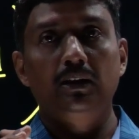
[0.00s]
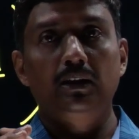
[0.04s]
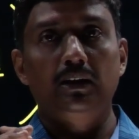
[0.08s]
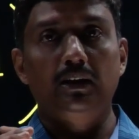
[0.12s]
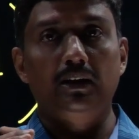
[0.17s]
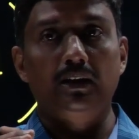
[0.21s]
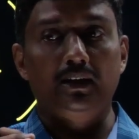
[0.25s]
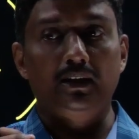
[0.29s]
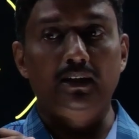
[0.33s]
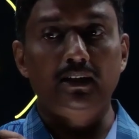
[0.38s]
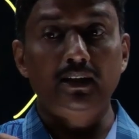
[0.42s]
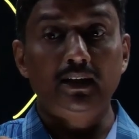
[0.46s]

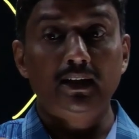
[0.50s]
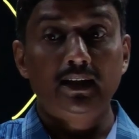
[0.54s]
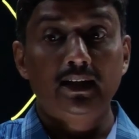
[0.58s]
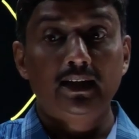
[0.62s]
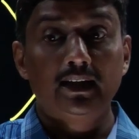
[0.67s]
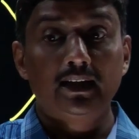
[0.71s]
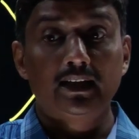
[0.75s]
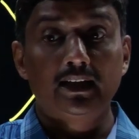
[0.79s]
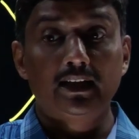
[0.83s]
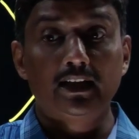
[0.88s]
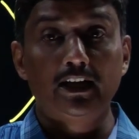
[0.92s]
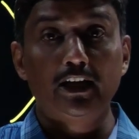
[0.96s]
And
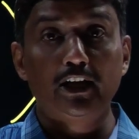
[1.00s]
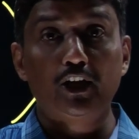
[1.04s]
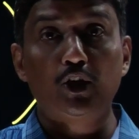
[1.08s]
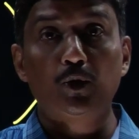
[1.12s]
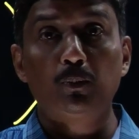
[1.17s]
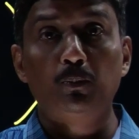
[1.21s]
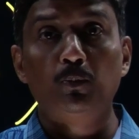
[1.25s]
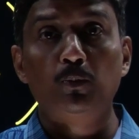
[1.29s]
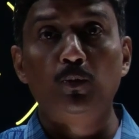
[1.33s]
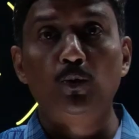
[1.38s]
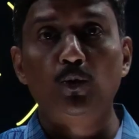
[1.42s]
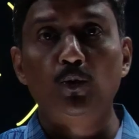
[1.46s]
it
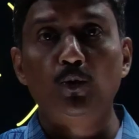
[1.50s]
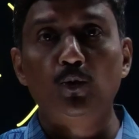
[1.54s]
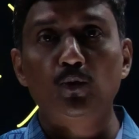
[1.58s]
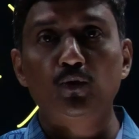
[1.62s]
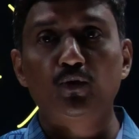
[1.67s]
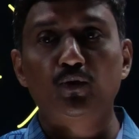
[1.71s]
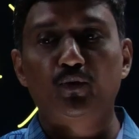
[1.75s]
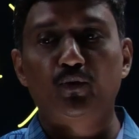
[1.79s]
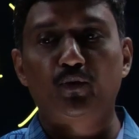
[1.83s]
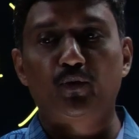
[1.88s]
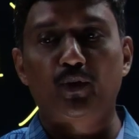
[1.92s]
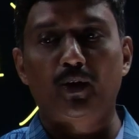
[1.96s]

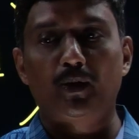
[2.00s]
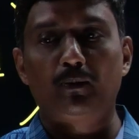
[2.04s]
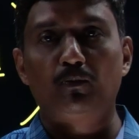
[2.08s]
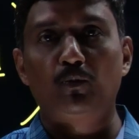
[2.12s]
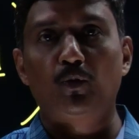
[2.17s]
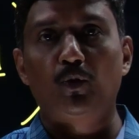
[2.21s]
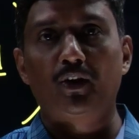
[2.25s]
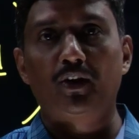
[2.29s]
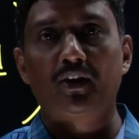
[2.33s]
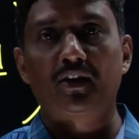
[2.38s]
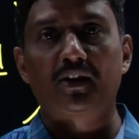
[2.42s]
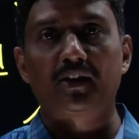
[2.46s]
moves from
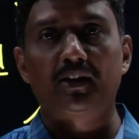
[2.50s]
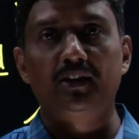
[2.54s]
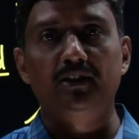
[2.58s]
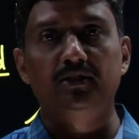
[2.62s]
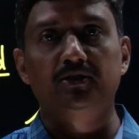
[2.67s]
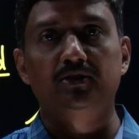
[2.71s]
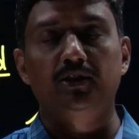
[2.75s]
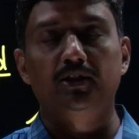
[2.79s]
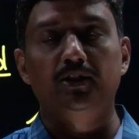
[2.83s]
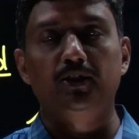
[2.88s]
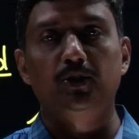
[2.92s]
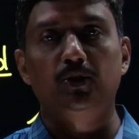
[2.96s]
one
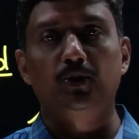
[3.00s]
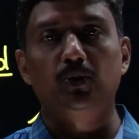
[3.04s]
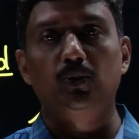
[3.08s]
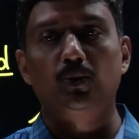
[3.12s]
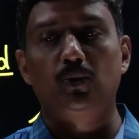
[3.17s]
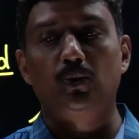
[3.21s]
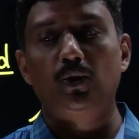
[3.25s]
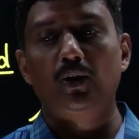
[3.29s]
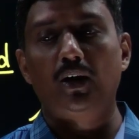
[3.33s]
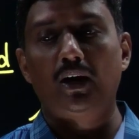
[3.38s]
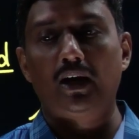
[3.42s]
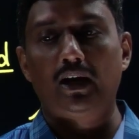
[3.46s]
region
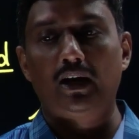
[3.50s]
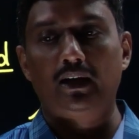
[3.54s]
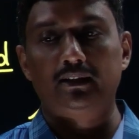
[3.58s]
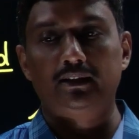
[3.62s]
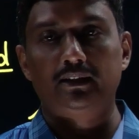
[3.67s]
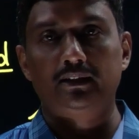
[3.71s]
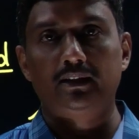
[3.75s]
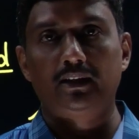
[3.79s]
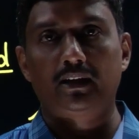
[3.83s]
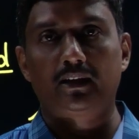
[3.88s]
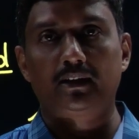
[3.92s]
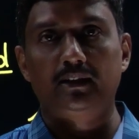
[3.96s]
to
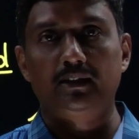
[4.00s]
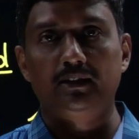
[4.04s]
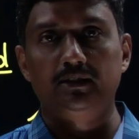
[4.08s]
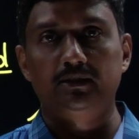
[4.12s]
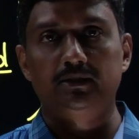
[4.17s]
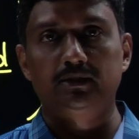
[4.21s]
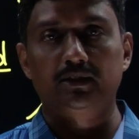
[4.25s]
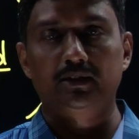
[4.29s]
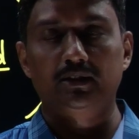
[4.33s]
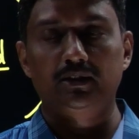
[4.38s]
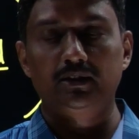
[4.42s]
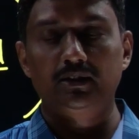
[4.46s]
another
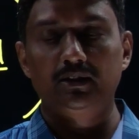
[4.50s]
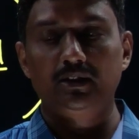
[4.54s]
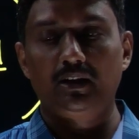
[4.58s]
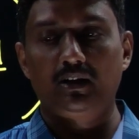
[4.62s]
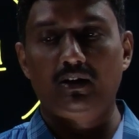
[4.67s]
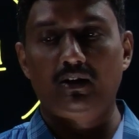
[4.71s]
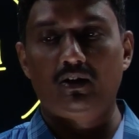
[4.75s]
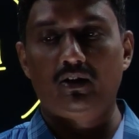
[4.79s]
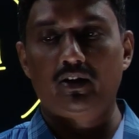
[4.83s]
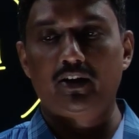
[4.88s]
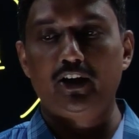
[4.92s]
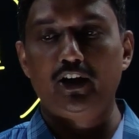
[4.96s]
region,
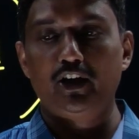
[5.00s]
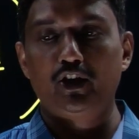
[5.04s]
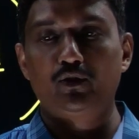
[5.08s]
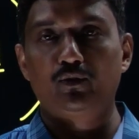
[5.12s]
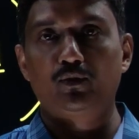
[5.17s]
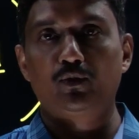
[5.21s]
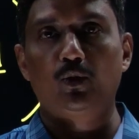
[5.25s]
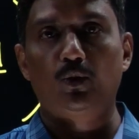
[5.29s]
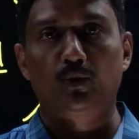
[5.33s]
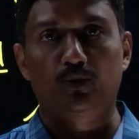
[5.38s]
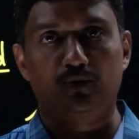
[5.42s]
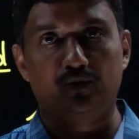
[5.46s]
or it
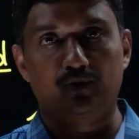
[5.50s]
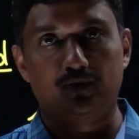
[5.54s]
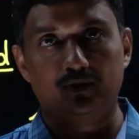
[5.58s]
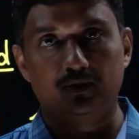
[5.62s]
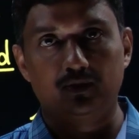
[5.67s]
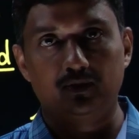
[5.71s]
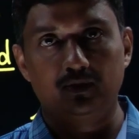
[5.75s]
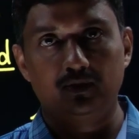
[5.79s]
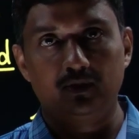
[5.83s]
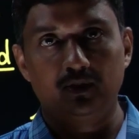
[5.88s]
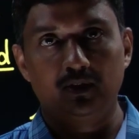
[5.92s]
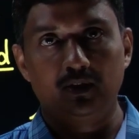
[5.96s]
flows.